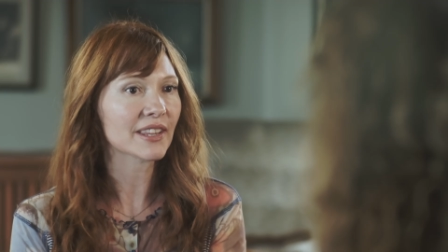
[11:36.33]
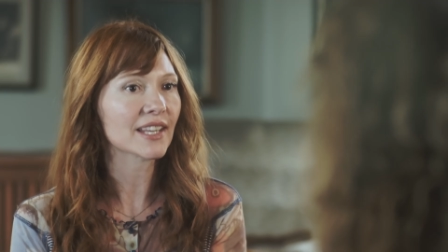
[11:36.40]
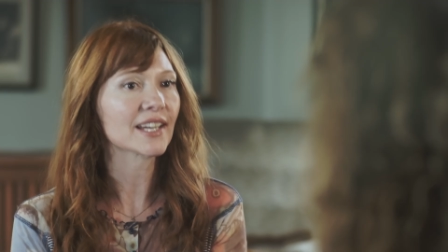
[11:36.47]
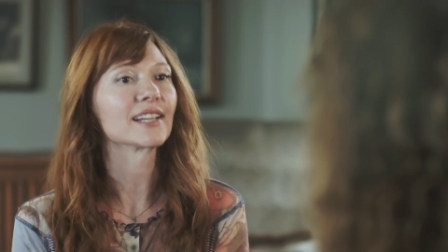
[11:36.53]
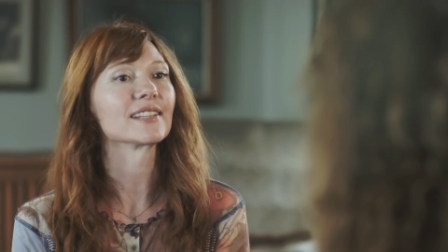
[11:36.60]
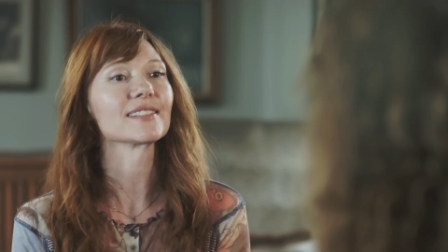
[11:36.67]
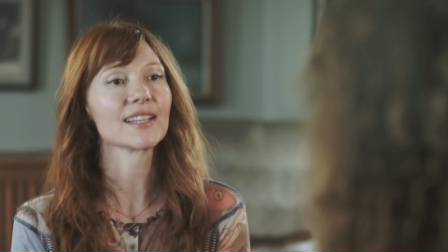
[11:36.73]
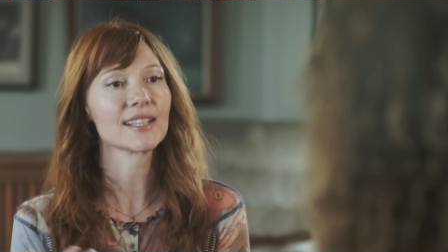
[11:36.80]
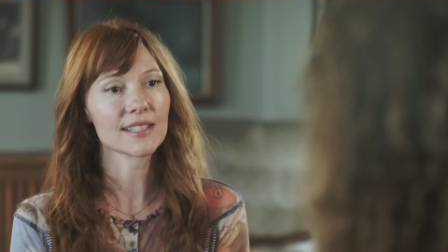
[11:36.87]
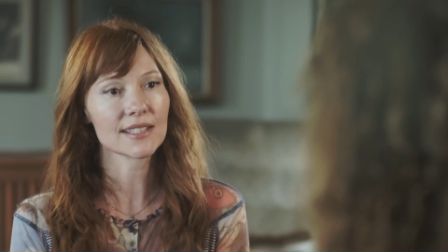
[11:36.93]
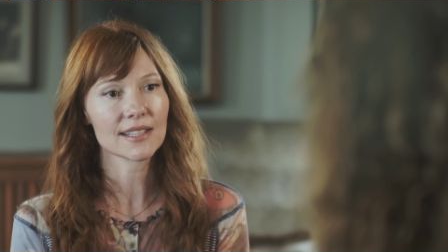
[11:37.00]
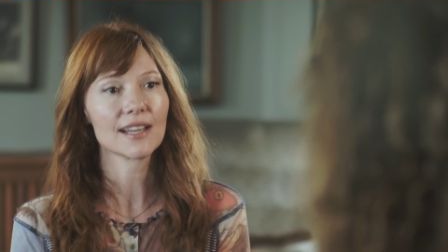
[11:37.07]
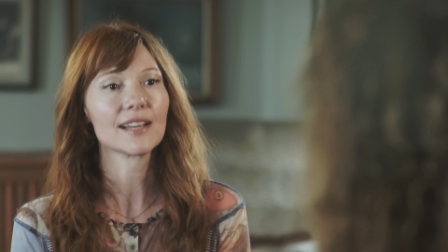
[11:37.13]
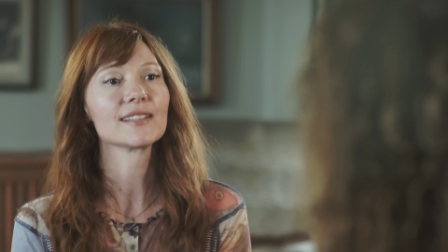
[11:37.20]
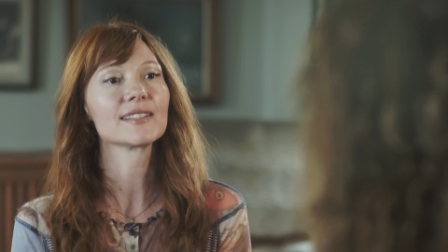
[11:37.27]
things. It's
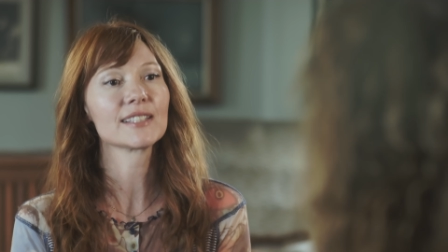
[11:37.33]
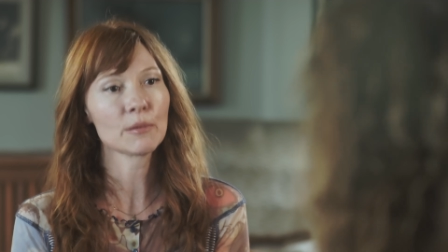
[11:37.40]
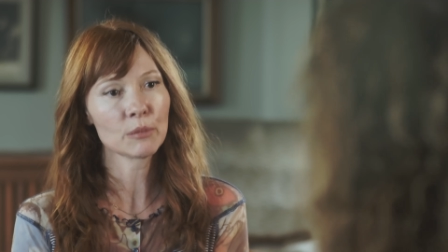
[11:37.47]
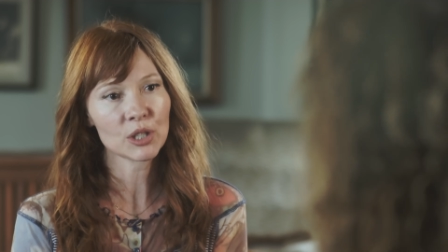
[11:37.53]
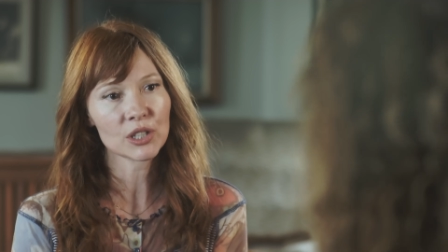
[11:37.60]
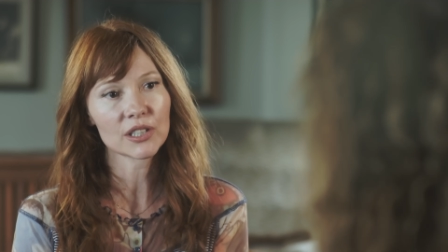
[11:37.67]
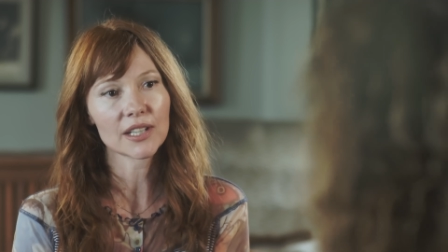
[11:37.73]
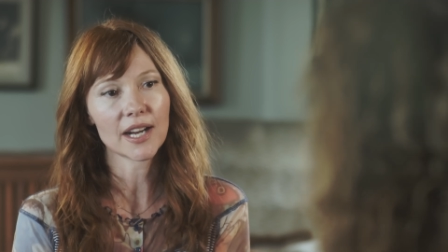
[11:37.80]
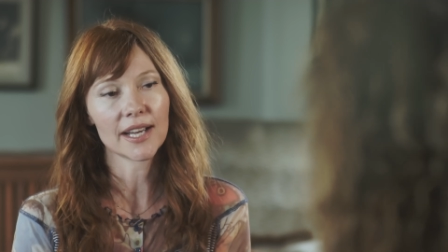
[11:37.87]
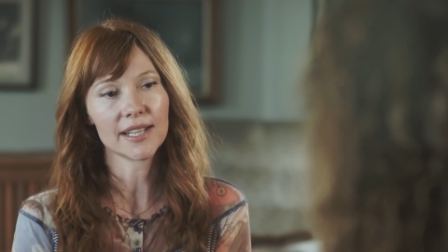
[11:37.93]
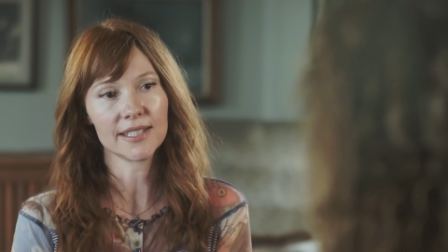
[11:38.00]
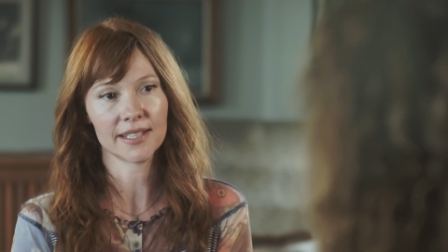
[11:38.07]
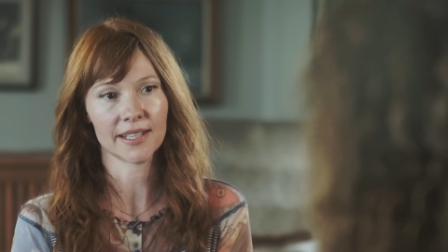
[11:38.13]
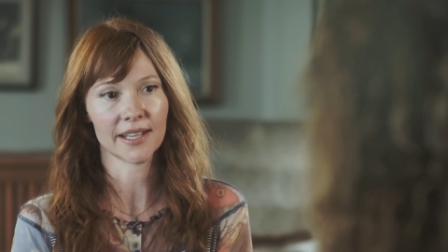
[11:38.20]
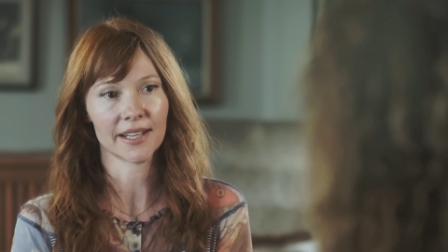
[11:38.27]
a similar
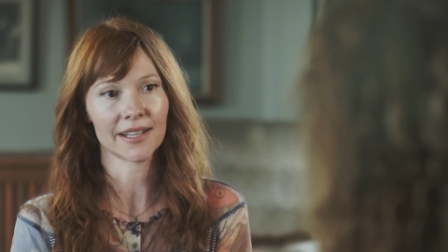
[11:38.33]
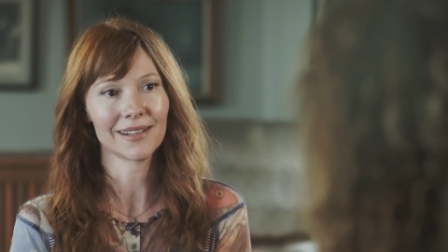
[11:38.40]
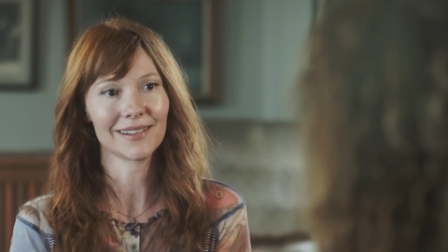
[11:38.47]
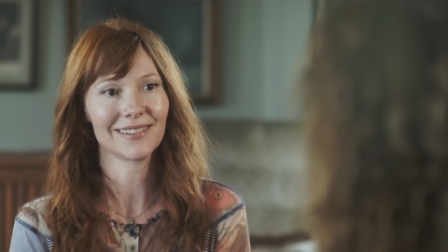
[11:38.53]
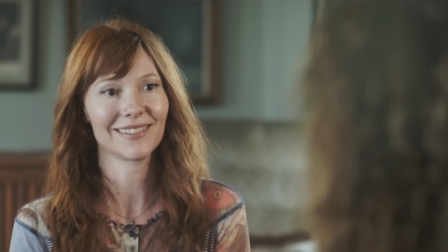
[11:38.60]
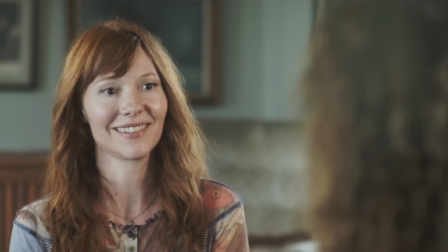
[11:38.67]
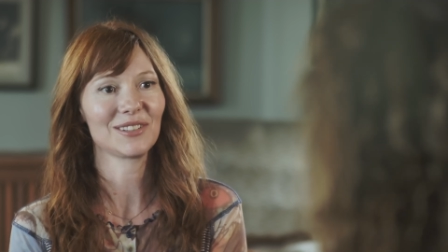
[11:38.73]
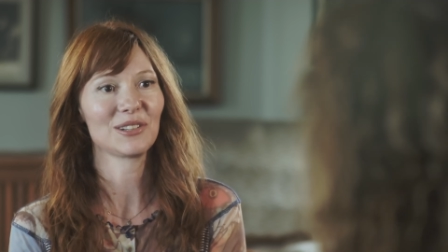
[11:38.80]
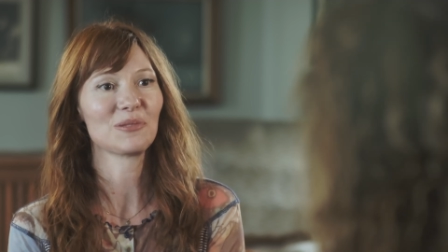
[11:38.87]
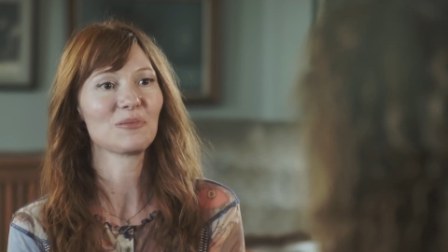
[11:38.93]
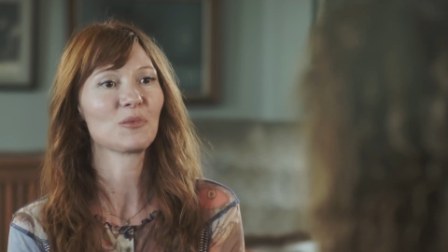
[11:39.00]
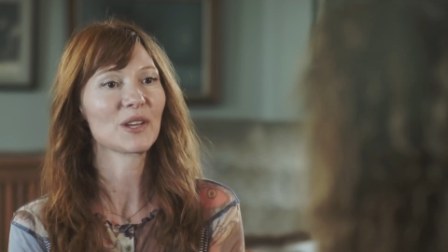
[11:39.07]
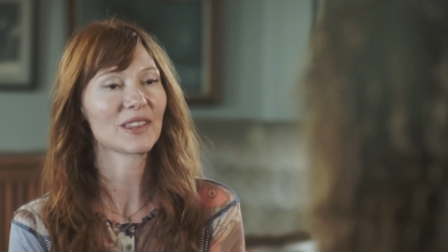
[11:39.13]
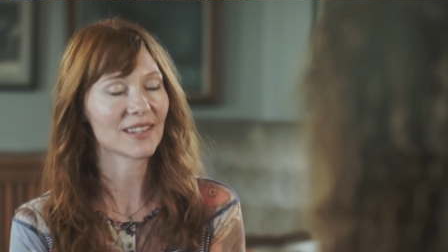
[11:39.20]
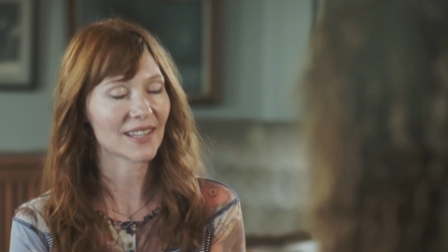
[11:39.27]
idea
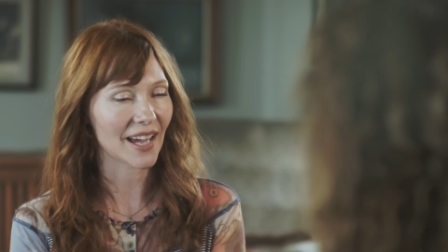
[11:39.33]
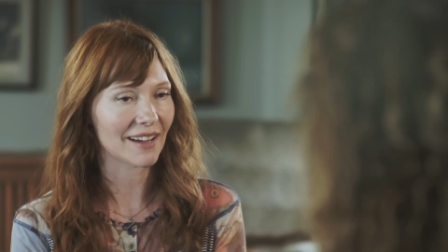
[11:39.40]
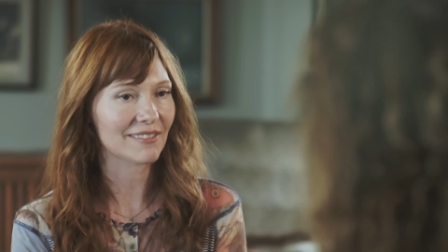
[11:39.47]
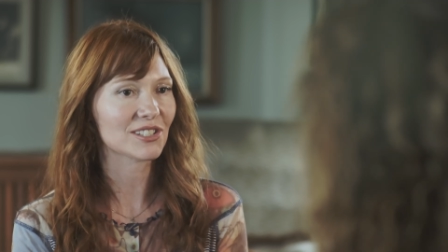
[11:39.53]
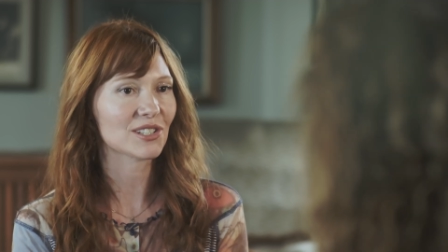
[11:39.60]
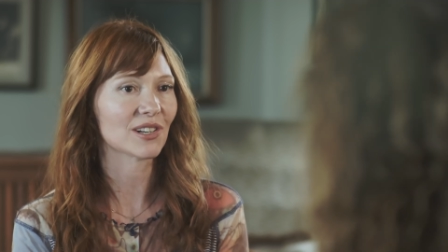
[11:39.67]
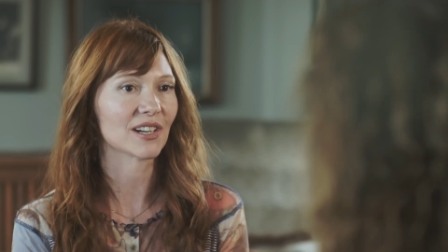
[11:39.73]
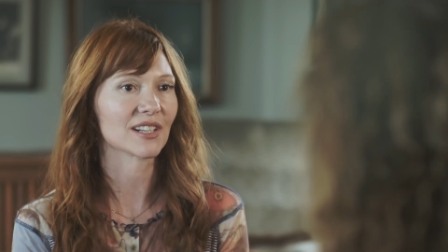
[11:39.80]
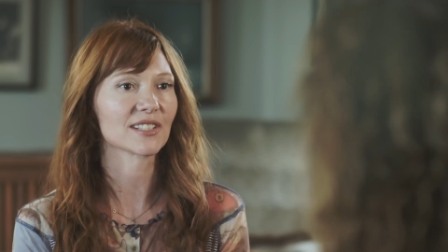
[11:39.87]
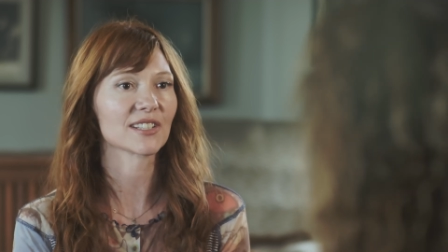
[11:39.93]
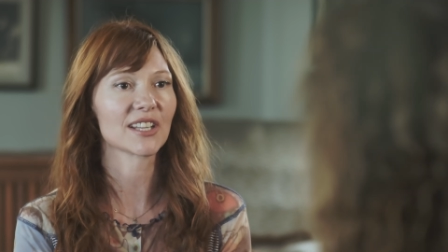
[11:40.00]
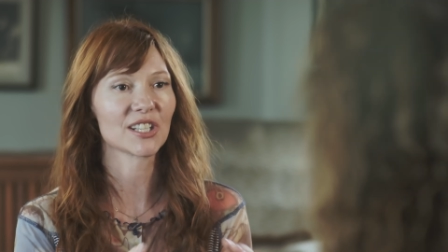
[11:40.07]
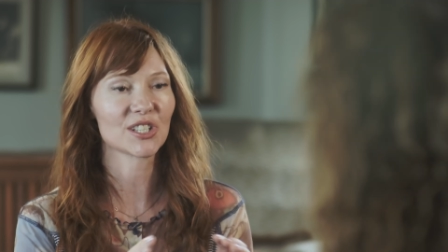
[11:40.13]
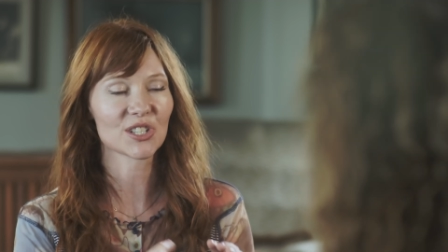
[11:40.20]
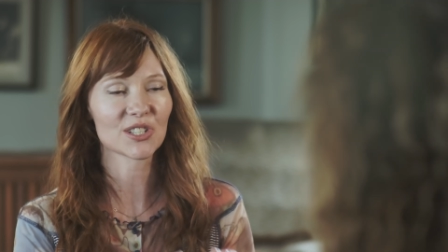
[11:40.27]
with the avatars.
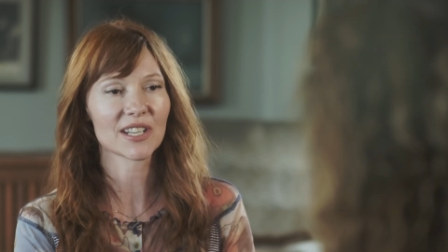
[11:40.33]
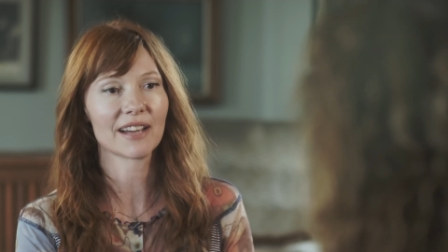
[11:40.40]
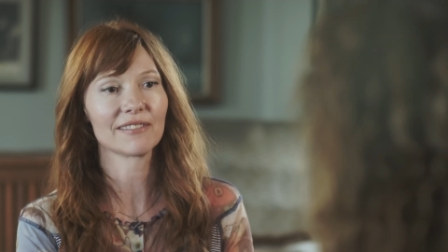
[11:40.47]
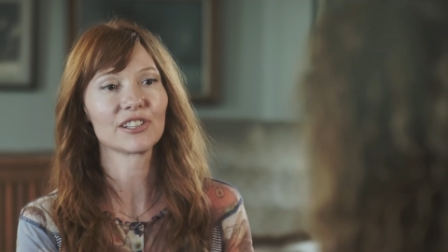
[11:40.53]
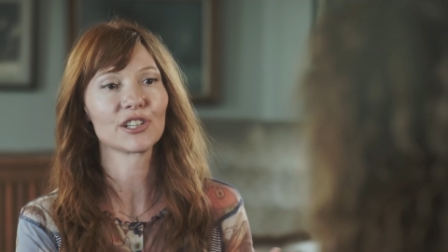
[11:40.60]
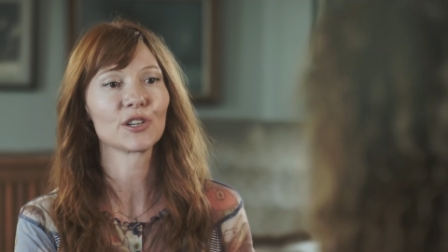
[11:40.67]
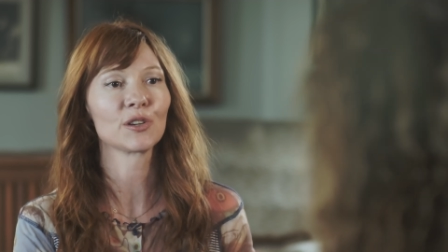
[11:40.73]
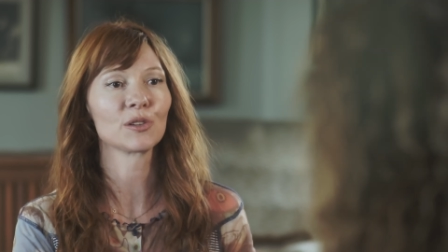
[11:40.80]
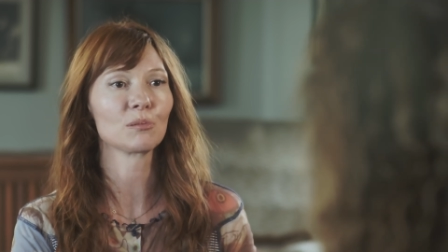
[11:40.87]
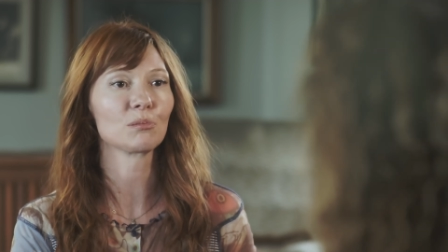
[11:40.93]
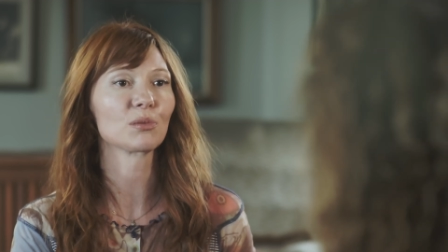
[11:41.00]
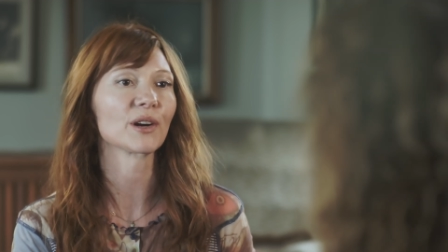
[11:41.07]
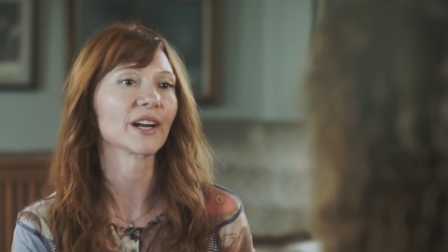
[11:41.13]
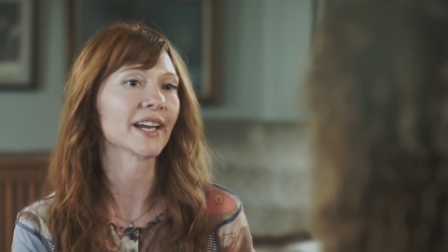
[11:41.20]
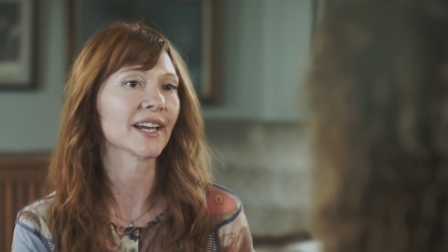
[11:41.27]
They just have their own
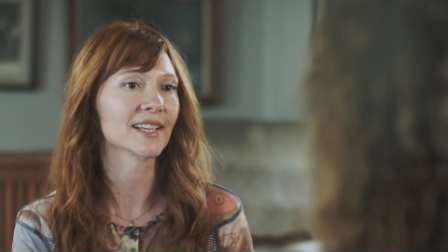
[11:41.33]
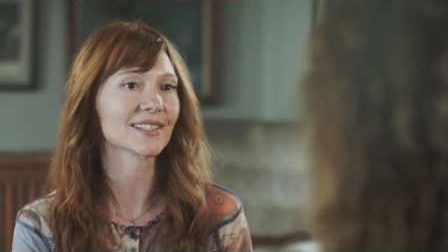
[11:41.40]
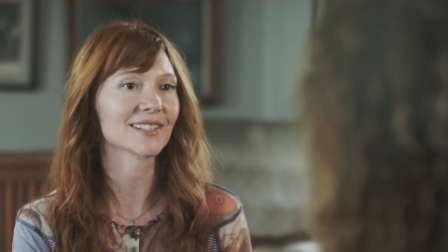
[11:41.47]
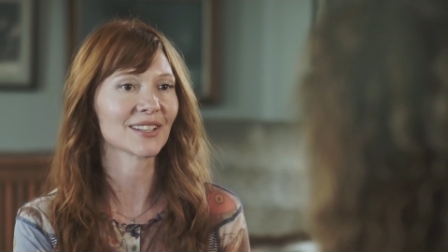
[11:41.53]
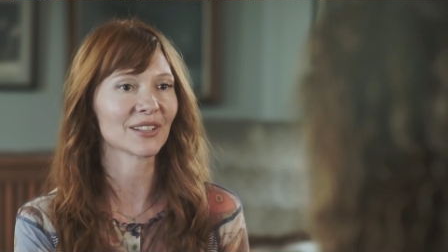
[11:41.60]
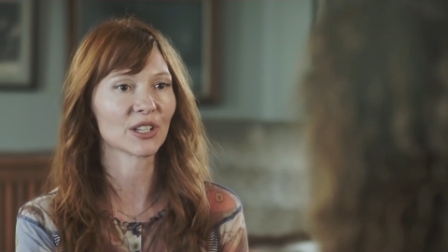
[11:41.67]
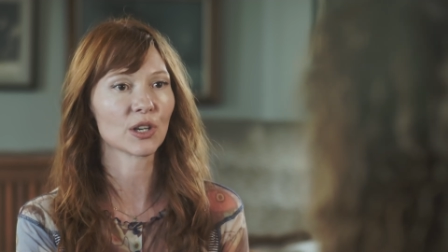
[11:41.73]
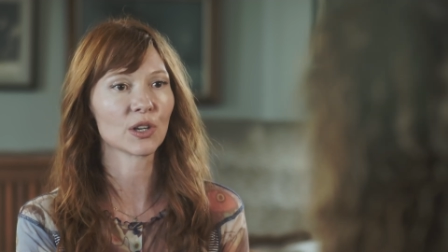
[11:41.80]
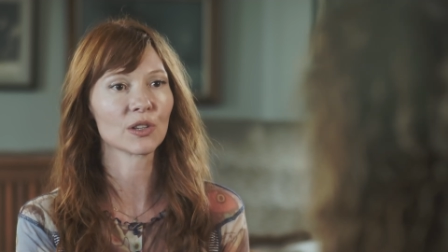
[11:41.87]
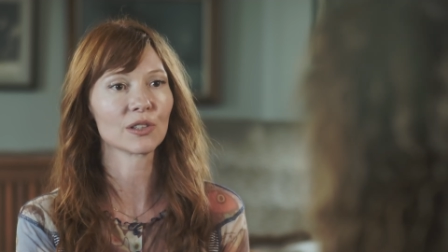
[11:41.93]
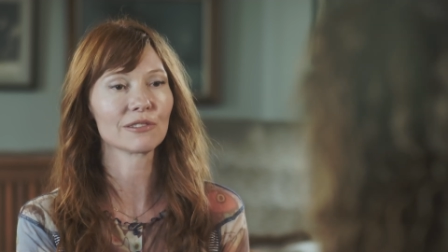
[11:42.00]
brands and their own